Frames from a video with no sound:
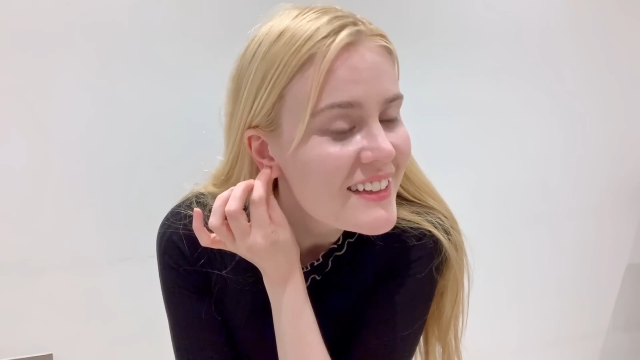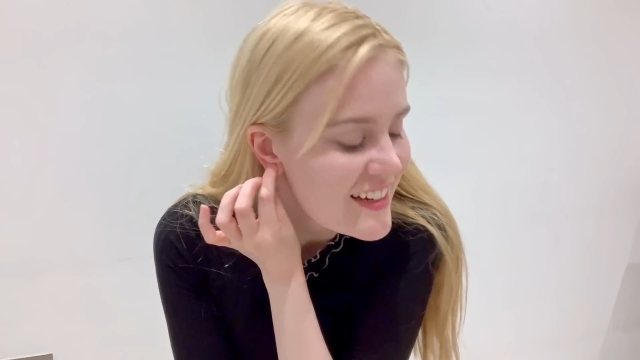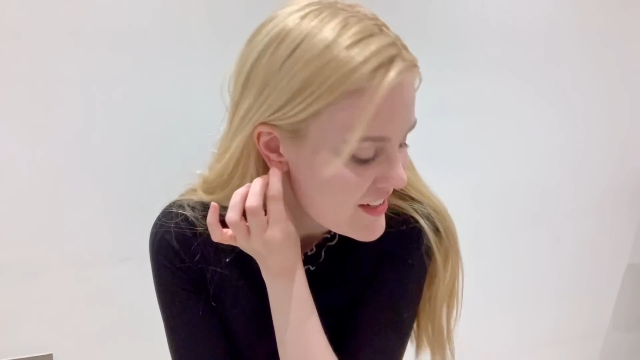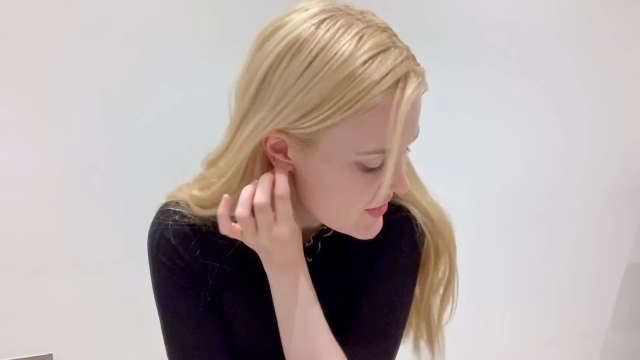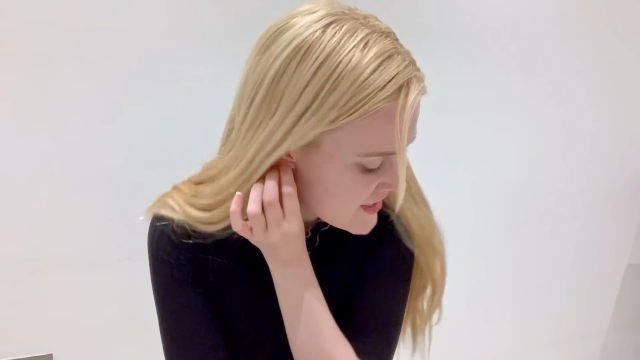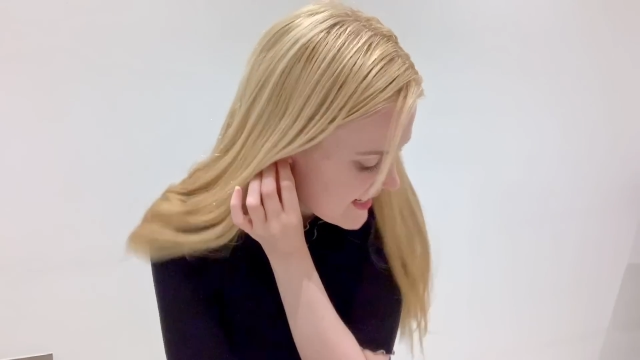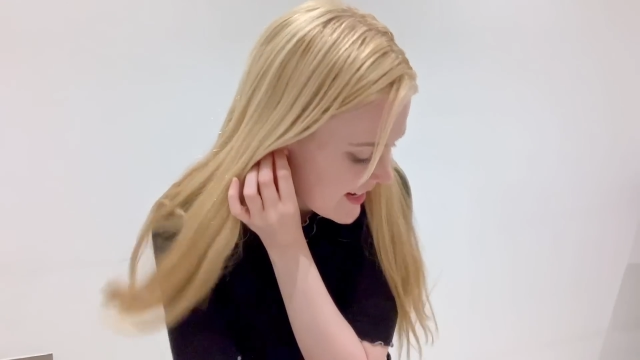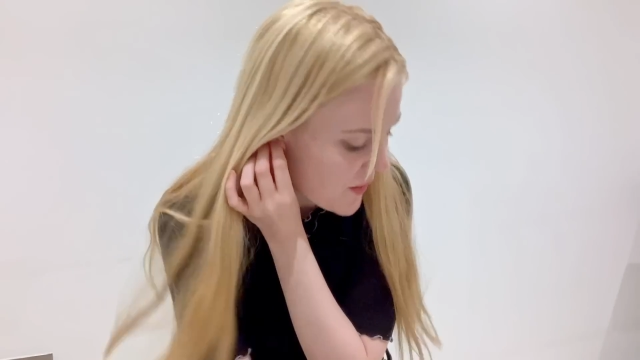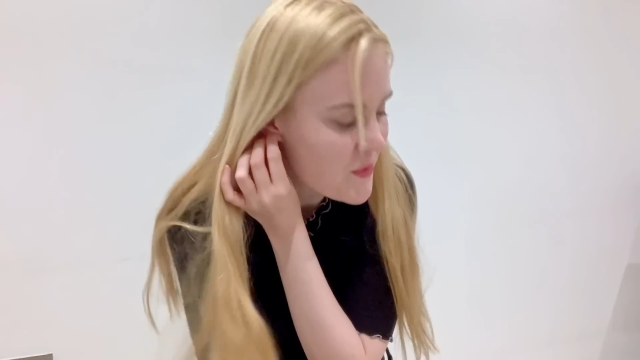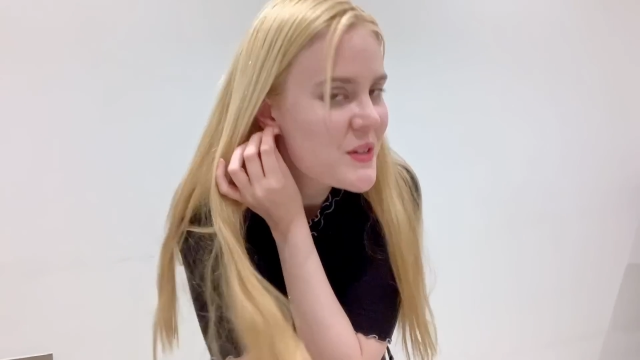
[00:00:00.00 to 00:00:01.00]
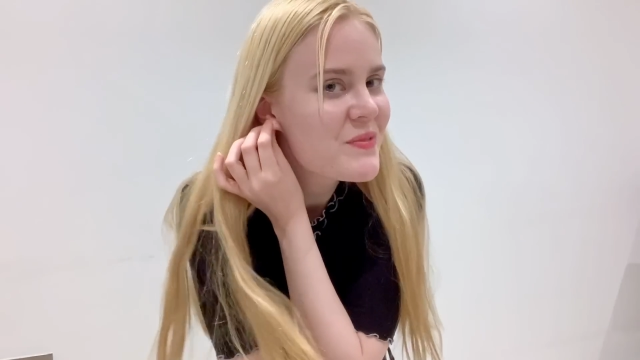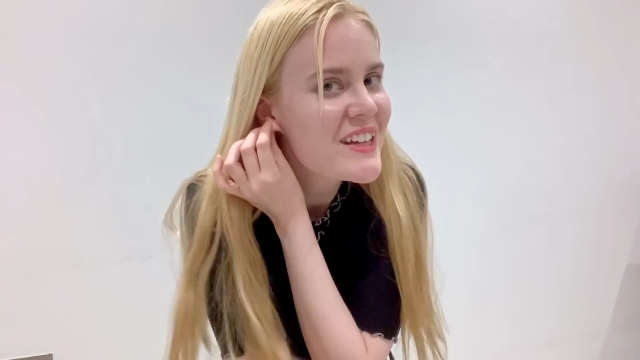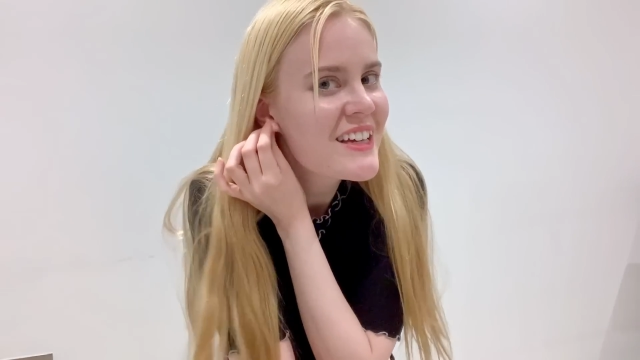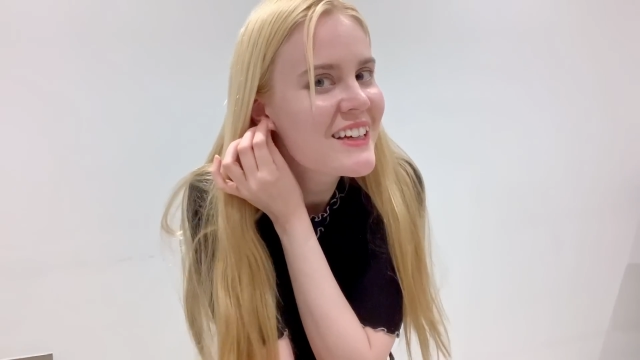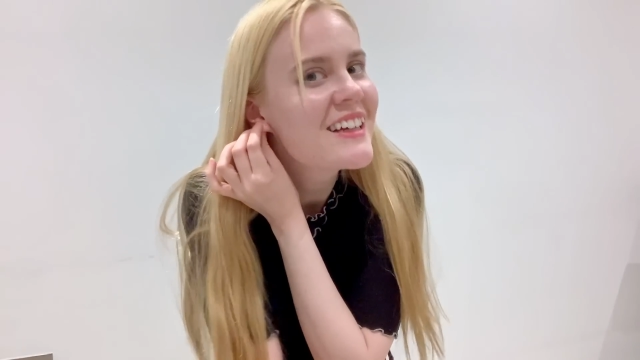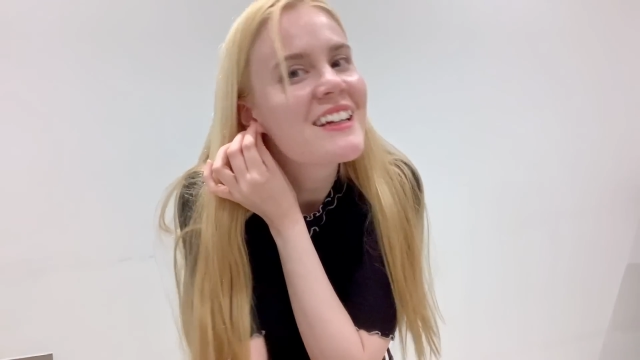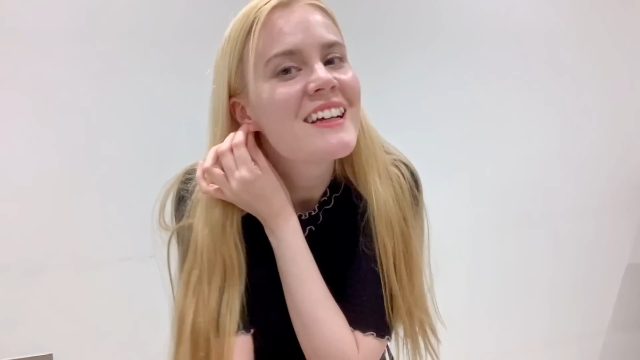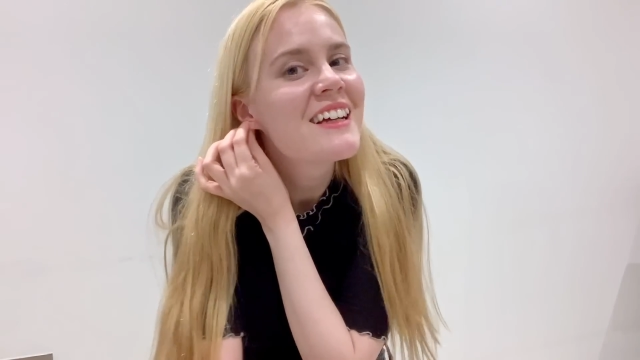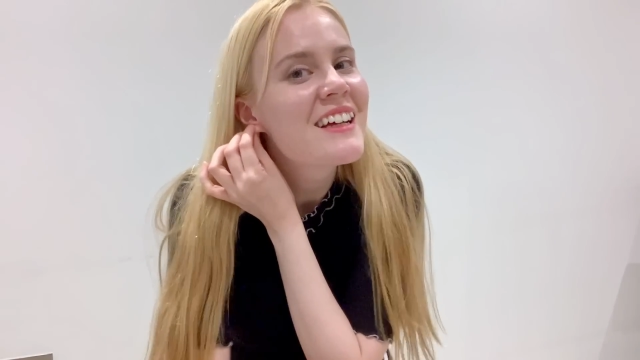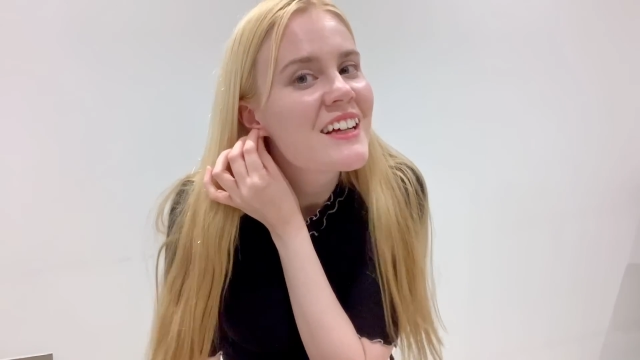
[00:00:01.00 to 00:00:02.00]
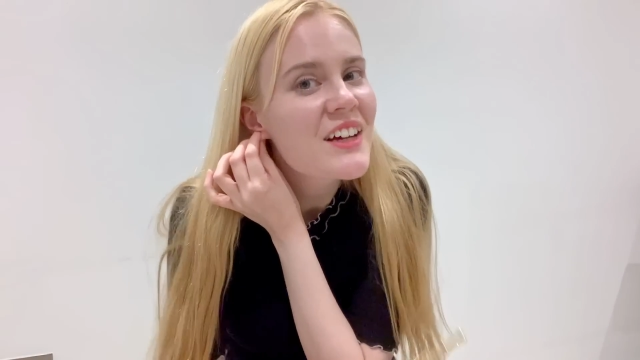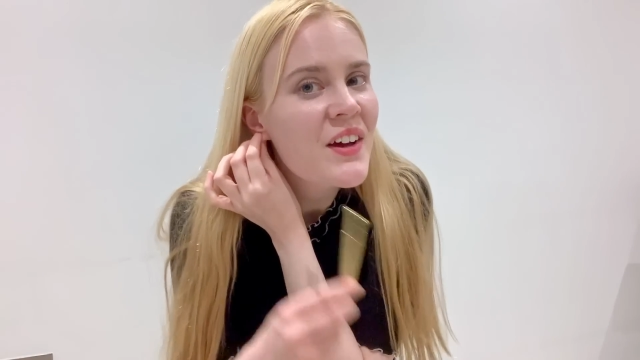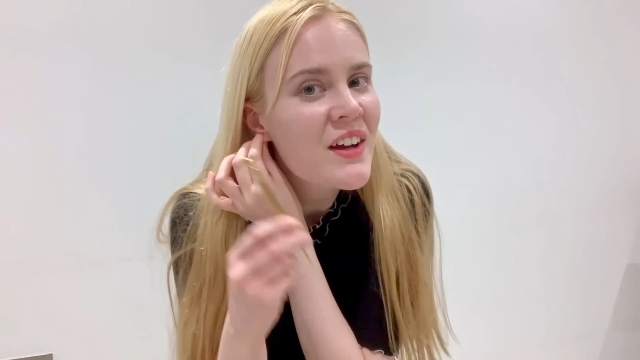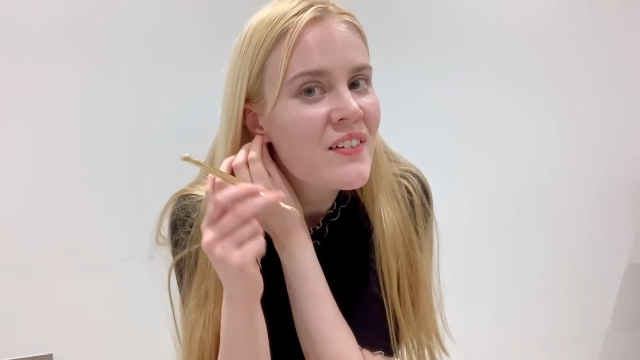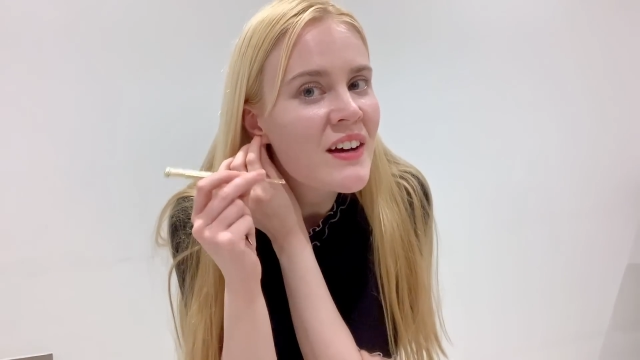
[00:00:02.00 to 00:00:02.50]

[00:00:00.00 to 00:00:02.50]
Usually I would be going